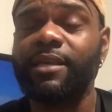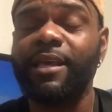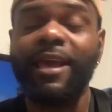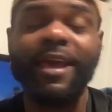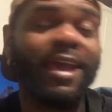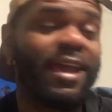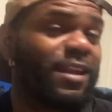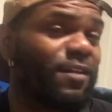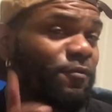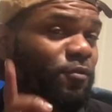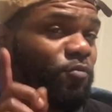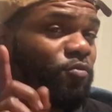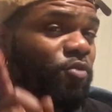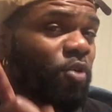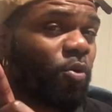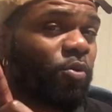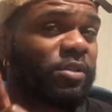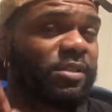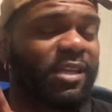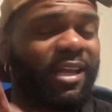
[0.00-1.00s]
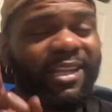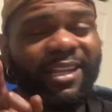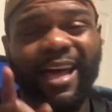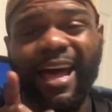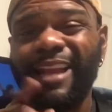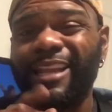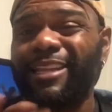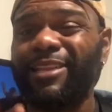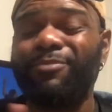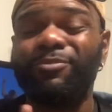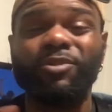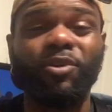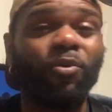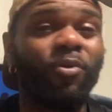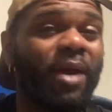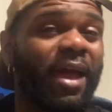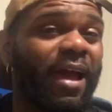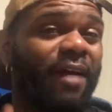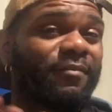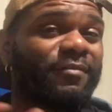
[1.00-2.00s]
And if you notice, a lot of them don't
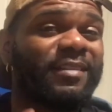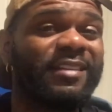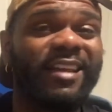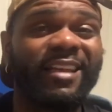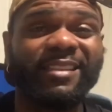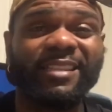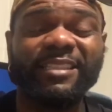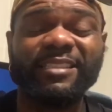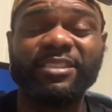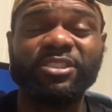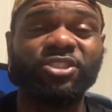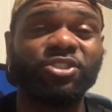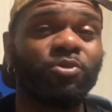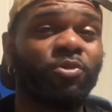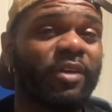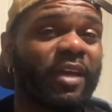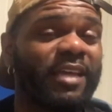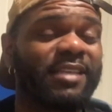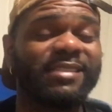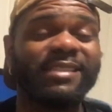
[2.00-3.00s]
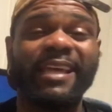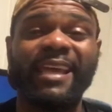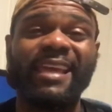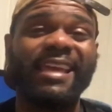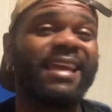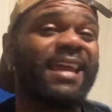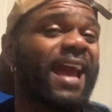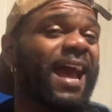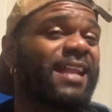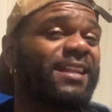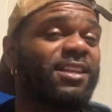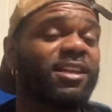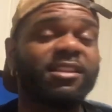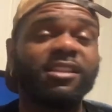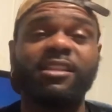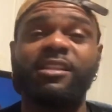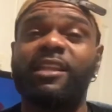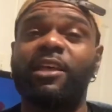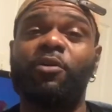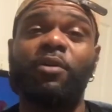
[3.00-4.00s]
have nothing to showcase. They ain't got nothing.
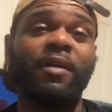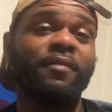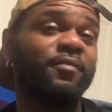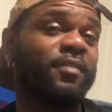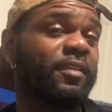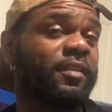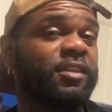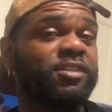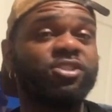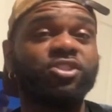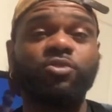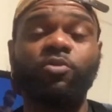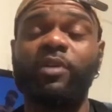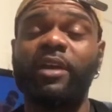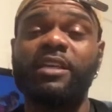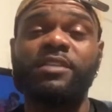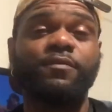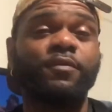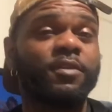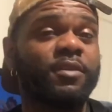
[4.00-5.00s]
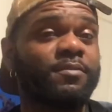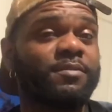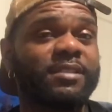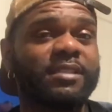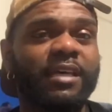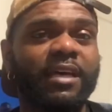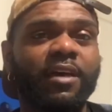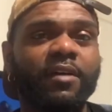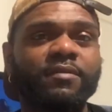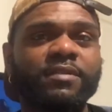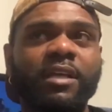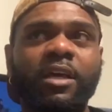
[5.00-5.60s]
They don't have nothing to showcase for themselves.